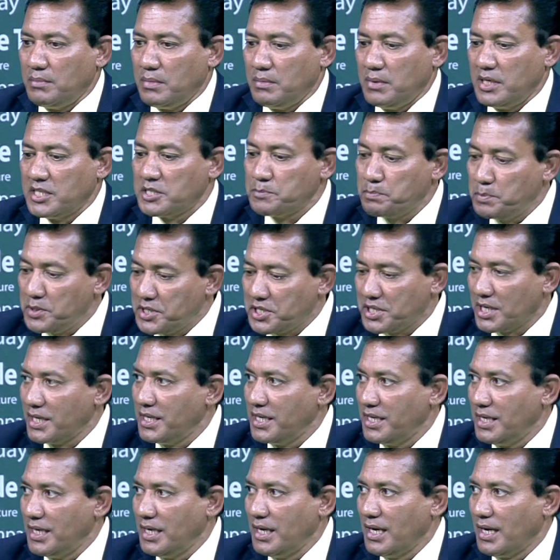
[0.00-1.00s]

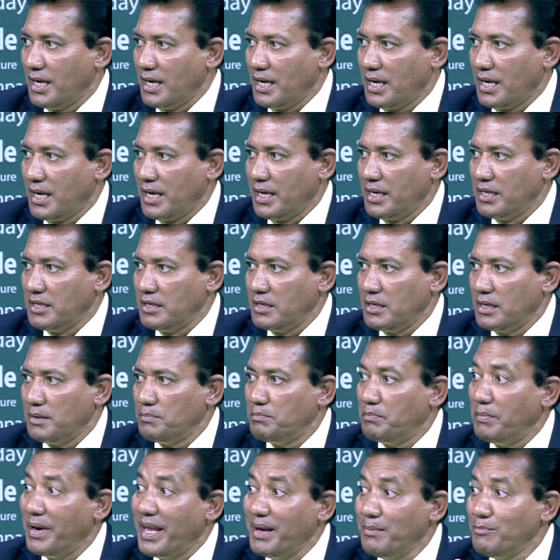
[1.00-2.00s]
especially I
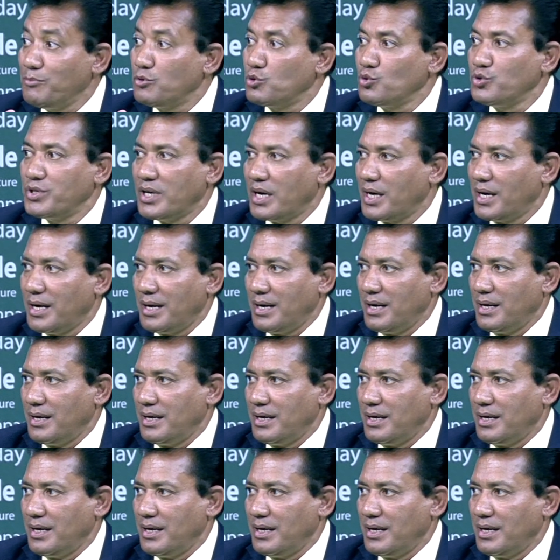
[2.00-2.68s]
blame to the